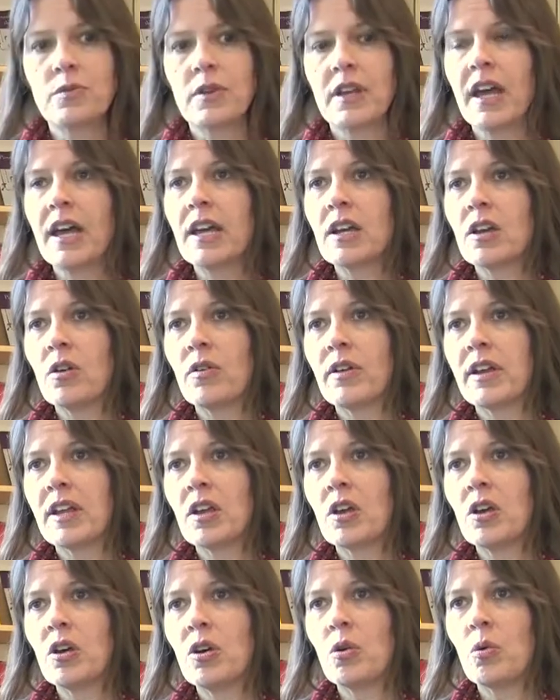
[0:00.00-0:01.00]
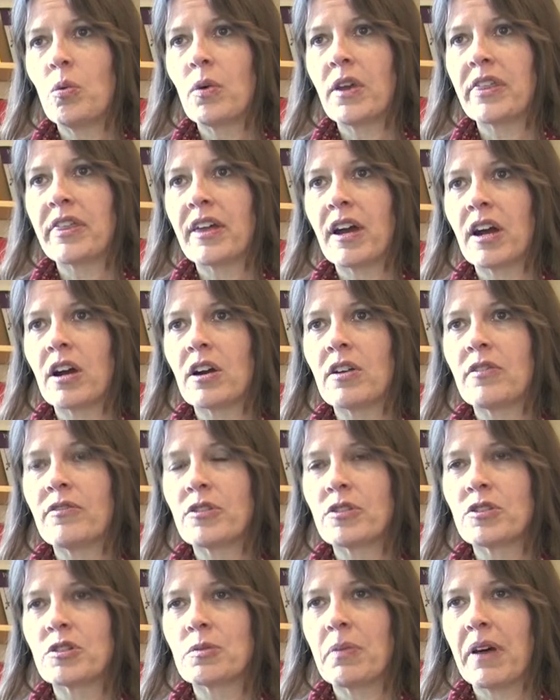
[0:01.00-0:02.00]
we got going with our
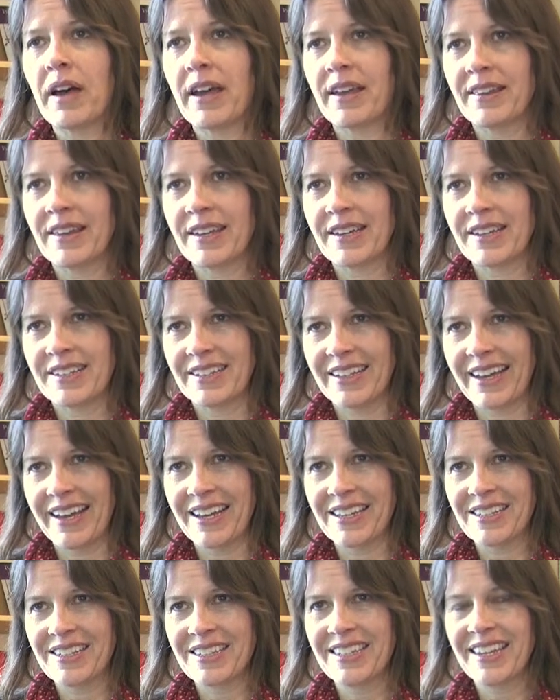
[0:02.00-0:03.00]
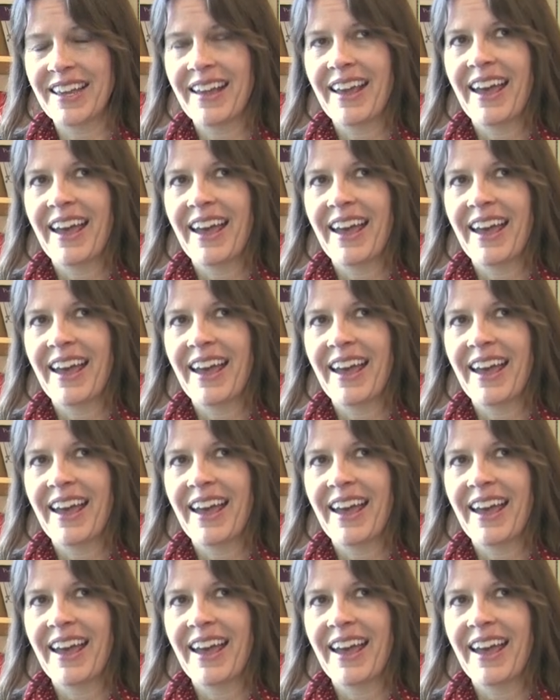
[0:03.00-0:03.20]
first pilot class,